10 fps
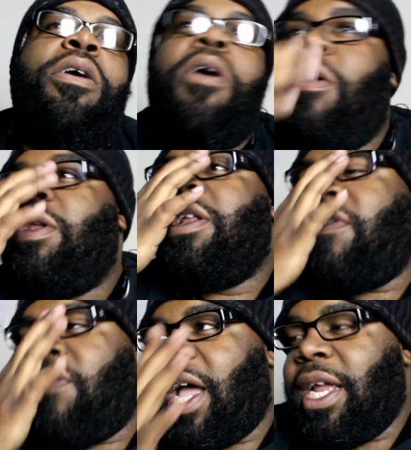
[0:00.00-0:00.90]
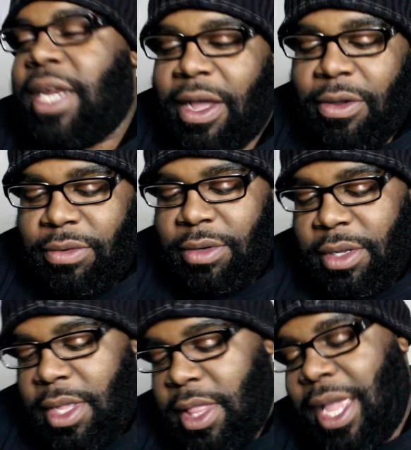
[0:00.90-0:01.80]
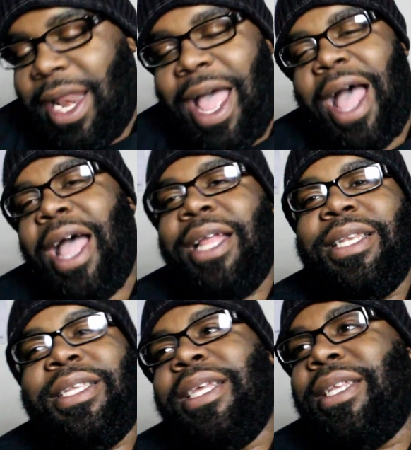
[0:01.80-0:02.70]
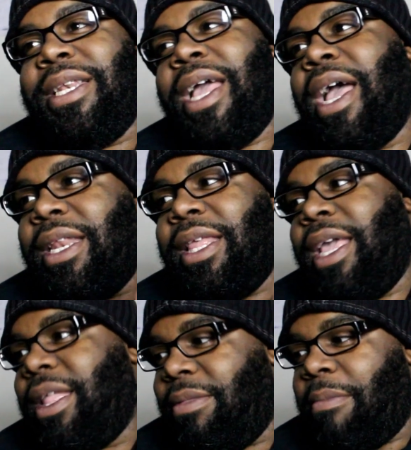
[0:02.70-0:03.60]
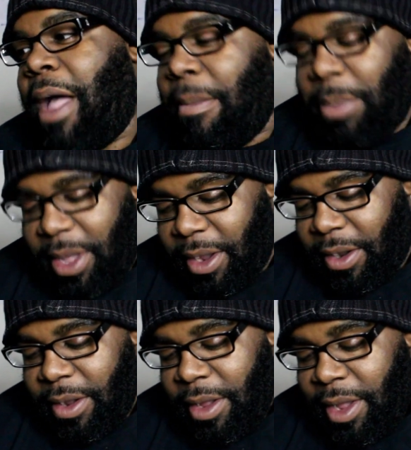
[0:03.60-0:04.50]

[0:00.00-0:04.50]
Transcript: only to find out that I did not get my pair.